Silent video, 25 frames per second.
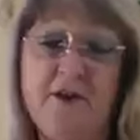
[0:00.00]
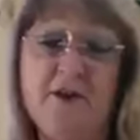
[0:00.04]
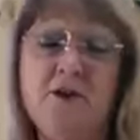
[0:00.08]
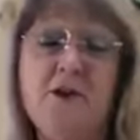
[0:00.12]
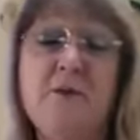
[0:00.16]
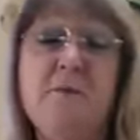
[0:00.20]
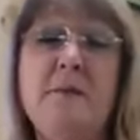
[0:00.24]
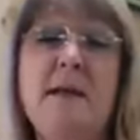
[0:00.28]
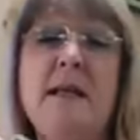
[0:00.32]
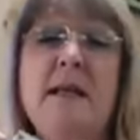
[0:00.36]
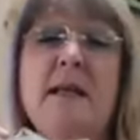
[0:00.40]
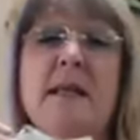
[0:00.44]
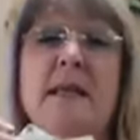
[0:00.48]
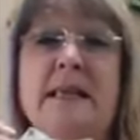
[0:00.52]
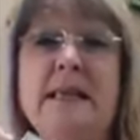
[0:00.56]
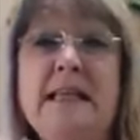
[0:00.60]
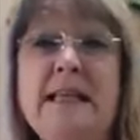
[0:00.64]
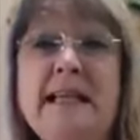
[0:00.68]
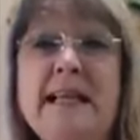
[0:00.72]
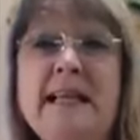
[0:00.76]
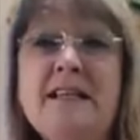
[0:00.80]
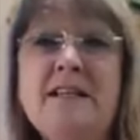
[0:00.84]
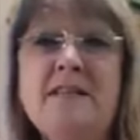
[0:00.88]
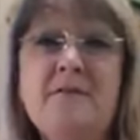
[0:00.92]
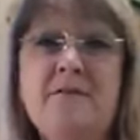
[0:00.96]
should be at
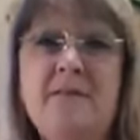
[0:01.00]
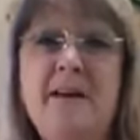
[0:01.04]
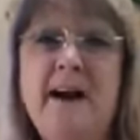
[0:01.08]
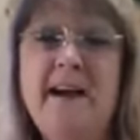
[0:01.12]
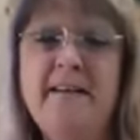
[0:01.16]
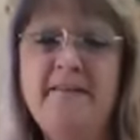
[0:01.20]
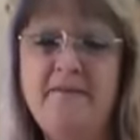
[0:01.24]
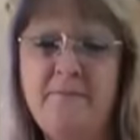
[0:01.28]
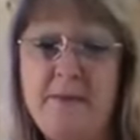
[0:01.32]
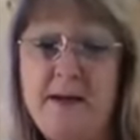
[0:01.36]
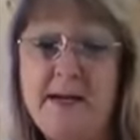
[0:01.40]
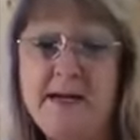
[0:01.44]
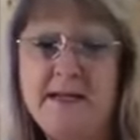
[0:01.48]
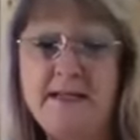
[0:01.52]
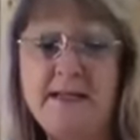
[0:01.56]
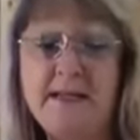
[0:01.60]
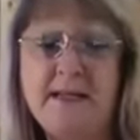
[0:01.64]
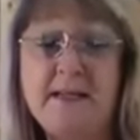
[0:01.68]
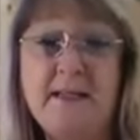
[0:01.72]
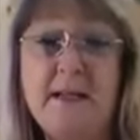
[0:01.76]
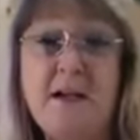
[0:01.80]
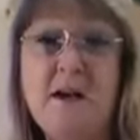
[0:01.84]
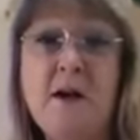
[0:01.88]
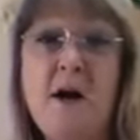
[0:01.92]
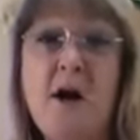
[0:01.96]
least 5
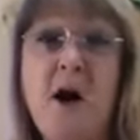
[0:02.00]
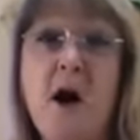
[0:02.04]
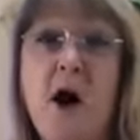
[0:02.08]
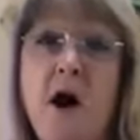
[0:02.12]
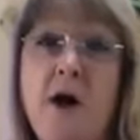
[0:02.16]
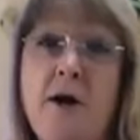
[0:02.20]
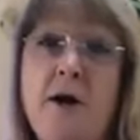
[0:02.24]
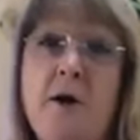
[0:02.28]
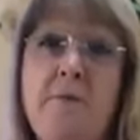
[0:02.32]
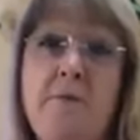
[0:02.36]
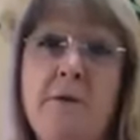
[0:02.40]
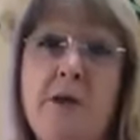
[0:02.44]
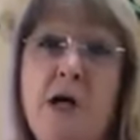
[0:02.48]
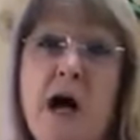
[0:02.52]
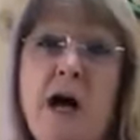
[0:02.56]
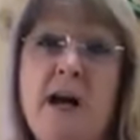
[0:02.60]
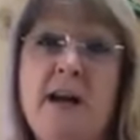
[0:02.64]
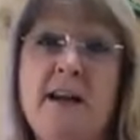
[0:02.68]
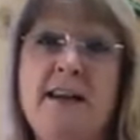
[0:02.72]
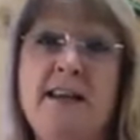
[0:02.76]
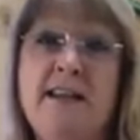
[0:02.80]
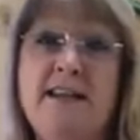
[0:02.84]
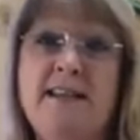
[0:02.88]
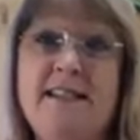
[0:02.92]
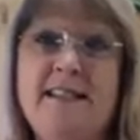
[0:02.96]
pieces on a
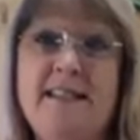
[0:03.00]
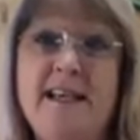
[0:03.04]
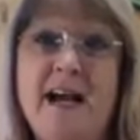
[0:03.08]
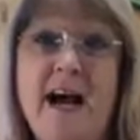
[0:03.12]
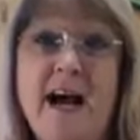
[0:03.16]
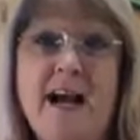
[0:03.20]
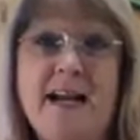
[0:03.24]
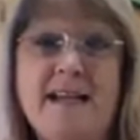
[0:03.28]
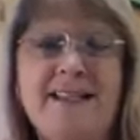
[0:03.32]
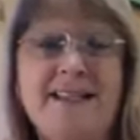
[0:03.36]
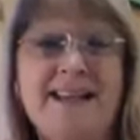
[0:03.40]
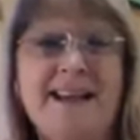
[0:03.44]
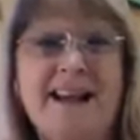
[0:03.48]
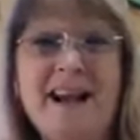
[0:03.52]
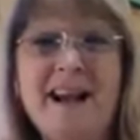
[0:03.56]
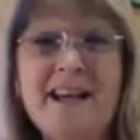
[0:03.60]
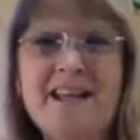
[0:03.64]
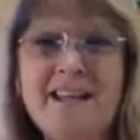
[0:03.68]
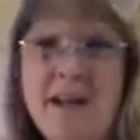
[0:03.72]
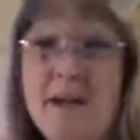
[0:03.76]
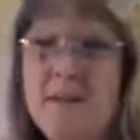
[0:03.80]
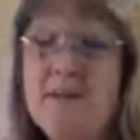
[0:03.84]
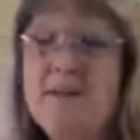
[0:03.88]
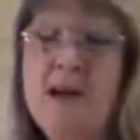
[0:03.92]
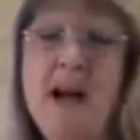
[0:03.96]
block this size.
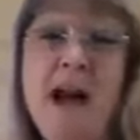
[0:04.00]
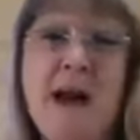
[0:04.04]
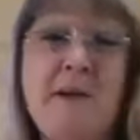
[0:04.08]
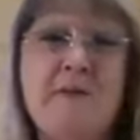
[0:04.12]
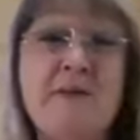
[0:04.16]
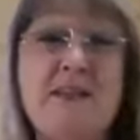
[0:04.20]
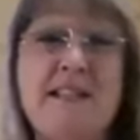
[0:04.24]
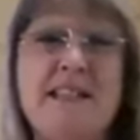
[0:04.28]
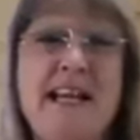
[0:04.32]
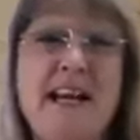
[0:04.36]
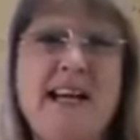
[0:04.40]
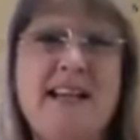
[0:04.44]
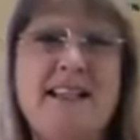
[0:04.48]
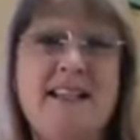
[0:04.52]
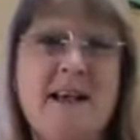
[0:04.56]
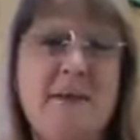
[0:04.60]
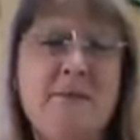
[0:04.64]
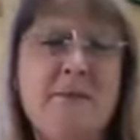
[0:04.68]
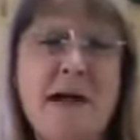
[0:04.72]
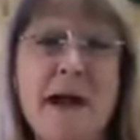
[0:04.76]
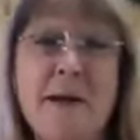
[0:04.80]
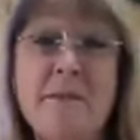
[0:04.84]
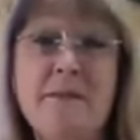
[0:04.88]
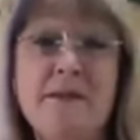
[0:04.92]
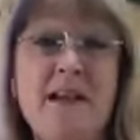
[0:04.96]
Sometimes 6,
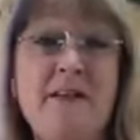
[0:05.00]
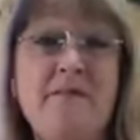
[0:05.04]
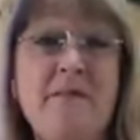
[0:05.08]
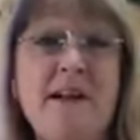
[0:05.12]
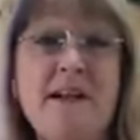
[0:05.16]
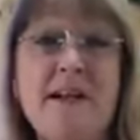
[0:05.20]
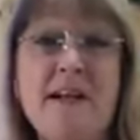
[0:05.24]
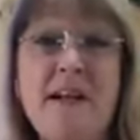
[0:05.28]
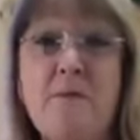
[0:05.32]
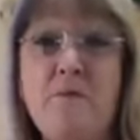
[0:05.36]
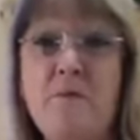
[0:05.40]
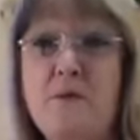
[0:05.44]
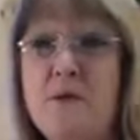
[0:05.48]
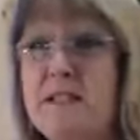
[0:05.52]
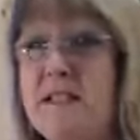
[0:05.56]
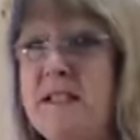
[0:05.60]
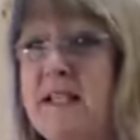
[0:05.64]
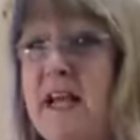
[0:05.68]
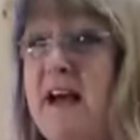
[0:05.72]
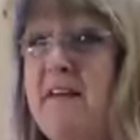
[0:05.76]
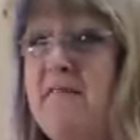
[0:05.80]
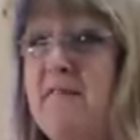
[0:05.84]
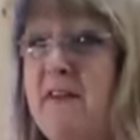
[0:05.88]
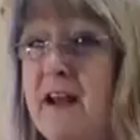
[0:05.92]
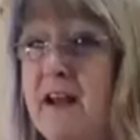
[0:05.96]
sometimes I've ended up with
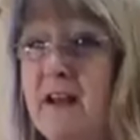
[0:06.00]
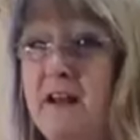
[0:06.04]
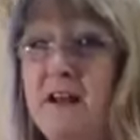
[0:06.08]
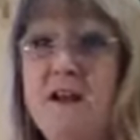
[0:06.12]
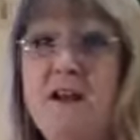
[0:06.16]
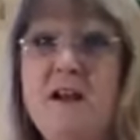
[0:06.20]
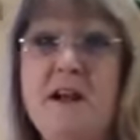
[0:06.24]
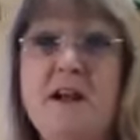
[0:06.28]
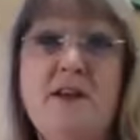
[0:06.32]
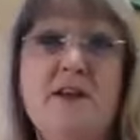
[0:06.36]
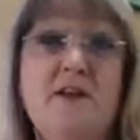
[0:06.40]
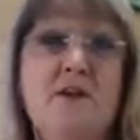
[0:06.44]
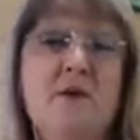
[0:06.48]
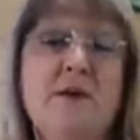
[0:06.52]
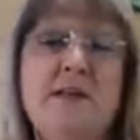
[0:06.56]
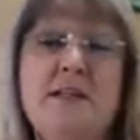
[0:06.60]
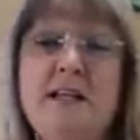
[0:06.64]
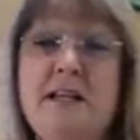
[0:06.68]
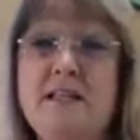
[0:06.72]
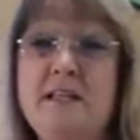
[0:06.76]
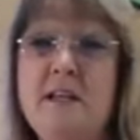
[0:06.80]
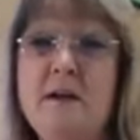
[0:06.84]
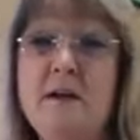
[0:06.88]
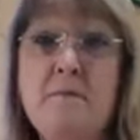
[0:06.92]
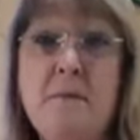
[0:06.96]
7. So it
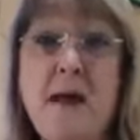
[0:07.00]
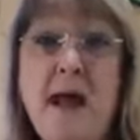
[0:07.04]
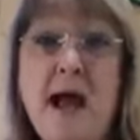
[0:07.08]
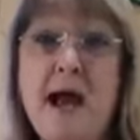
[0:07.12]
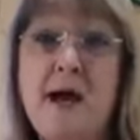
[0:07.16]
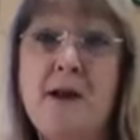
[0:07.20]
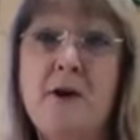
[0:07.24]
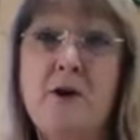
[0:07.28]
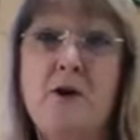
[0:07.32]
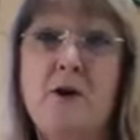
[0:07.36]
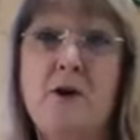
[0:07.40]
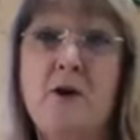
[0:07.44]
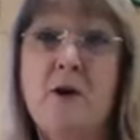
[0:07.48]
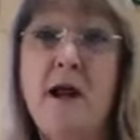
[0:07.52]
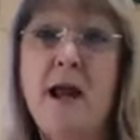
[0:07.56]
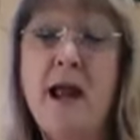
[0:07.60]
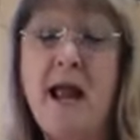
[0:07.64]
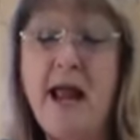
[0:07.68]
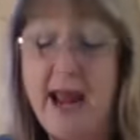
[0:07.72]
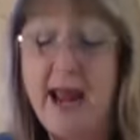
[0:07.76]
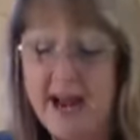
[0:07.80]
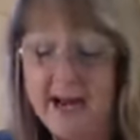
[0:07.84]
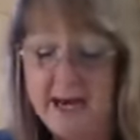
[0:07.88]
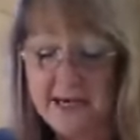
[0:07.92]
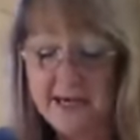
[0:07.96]
doesn't matter.
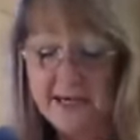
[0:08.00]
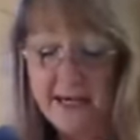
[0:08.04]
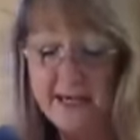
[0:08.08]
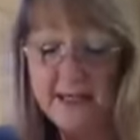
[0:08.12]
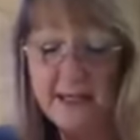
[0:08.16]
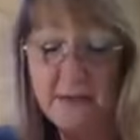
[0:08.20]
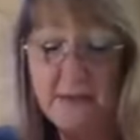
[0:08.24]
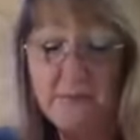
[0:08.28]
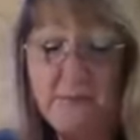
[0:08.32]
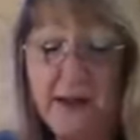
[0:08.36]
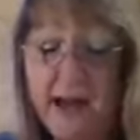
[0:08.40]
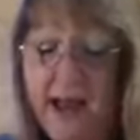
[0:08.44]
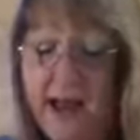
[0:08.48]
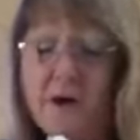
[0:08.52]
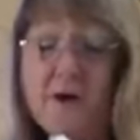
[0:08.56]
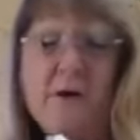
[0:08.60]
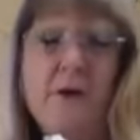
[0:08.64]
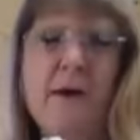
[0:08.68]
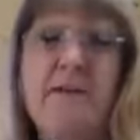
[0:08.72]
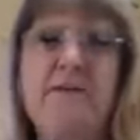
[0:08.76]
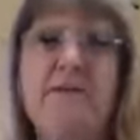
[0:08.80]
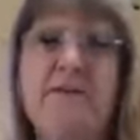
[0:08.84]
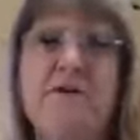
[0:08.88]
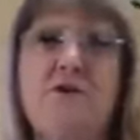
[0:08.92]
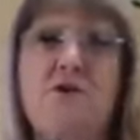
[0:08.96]
And it doesn't matter
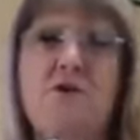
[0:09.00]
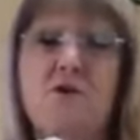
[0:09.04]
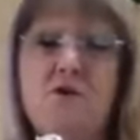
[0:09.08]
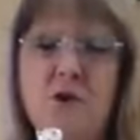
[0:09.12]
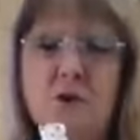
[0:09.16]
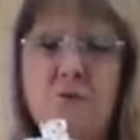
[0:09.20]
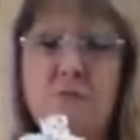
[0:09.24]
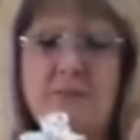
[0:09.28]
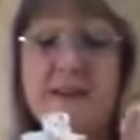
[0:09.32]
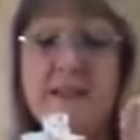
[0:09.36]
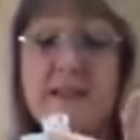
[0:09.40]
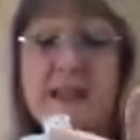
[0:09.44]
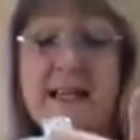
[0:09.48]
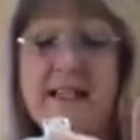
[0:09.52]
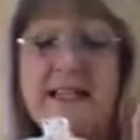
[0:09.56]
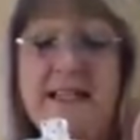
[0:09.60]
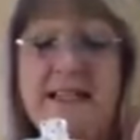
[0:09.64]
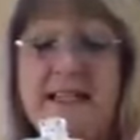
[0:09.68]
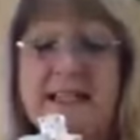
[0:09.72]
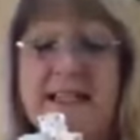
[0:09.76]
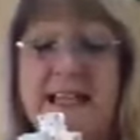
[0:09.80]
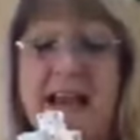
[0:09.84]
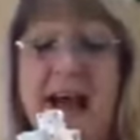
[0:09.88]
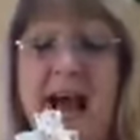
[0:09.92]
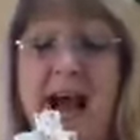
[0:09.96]
if your strip is
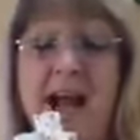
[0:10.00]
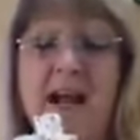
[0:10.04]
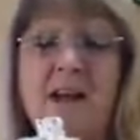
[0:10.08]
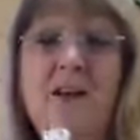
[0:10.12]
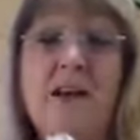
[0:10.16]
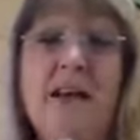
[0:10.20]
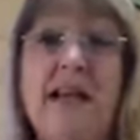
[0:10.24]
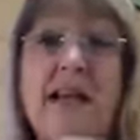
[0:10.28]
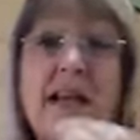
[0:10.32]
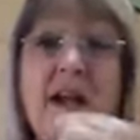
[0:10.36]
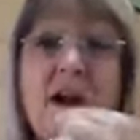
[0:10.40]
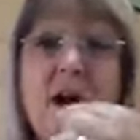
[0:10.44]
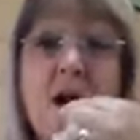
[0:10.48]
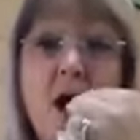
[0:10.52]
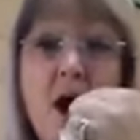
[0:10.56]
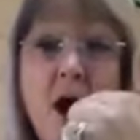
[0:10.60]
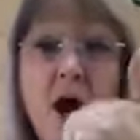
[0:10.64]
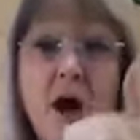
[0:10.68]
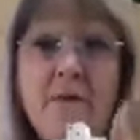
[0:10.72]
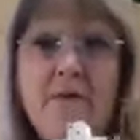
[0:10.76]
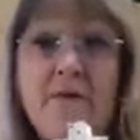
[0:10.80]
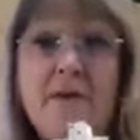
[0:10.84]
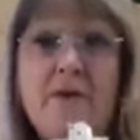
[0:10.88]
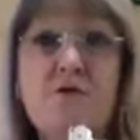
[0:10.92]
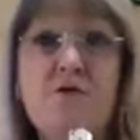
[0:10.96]
exactly
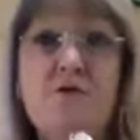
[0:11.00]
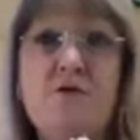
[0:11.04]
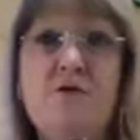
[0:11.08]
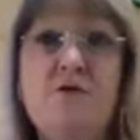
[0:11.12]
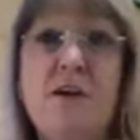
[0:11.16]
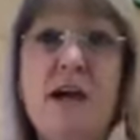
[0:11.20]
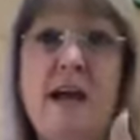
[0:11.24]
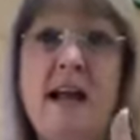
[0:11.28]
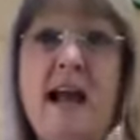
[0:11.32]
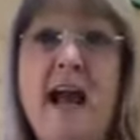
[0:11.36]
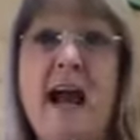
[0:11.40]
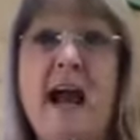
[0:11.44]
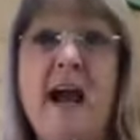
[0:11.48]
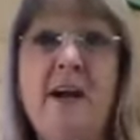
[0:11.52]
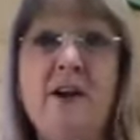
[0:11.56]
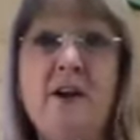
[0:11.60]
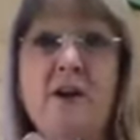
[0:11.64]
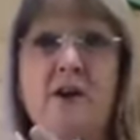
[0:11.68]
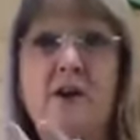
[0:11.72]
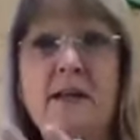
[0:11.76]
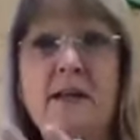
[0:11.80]
on the true diagonal